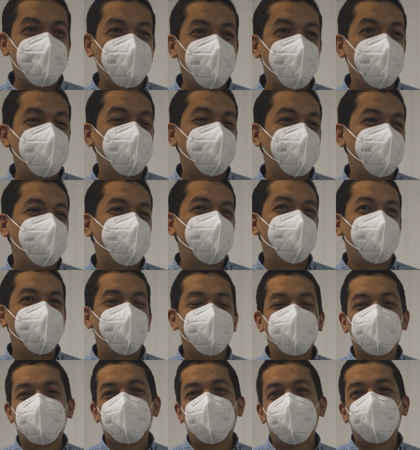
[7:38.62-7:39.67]
Well, but if you
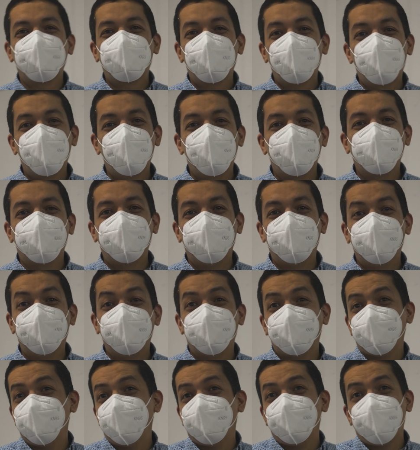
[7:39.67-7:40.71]
also want to work
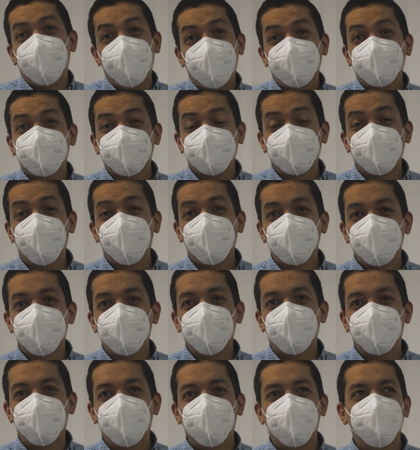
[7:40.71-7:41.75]
in high technology, I
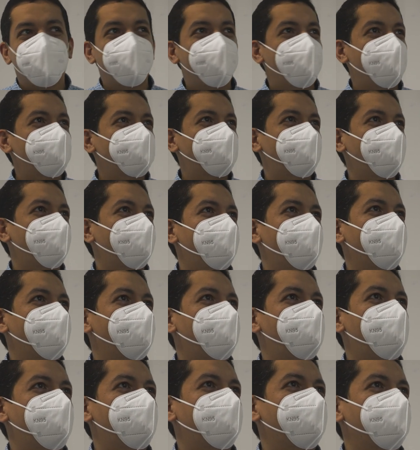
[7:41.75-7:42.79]
mean, you don't have to think
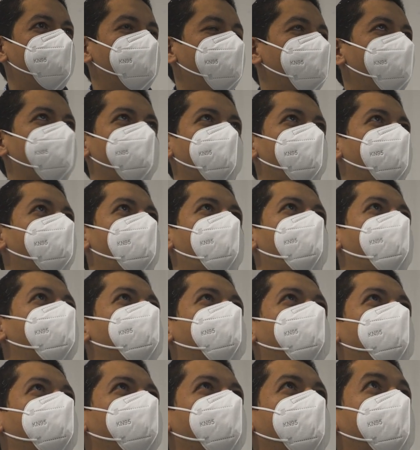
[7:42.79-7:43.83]
about, you know, I want
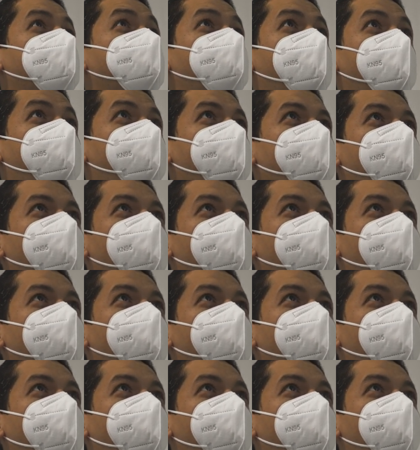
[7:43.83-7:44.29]
to expand my